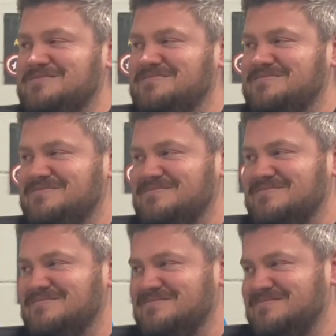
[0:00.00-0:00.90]
That's awesome.
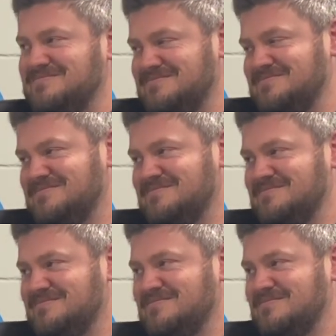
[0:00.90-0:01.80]

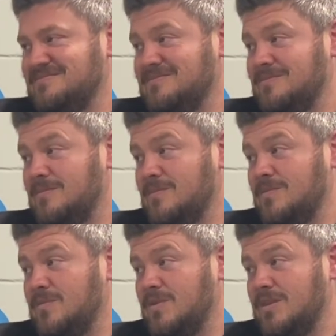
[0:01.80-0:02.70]
So,
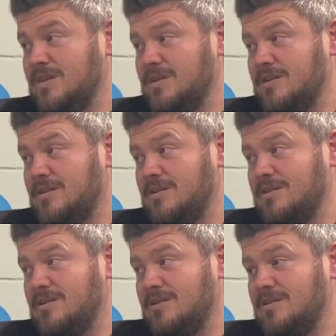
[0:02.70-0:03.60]
we were here in your
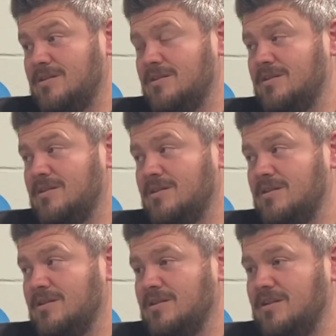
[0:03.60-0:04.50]
office,
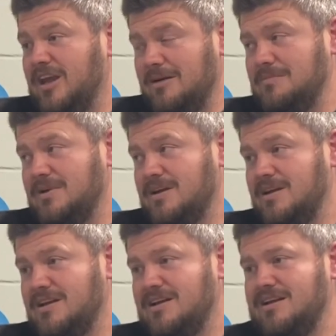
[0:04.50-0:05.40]
and
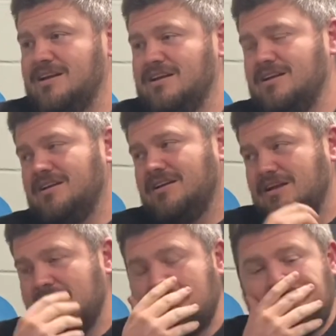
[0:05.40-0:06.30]
you
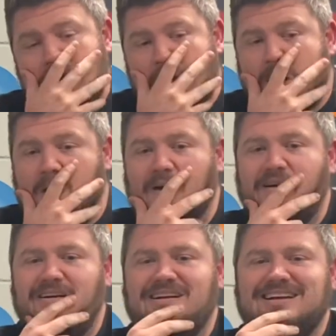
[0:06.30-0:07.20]
rival Danny
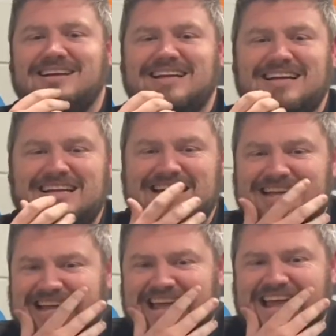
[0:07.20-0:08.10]
Dodd for having the most
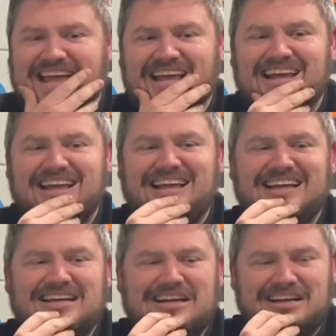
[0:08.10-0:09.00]
stuff in your office.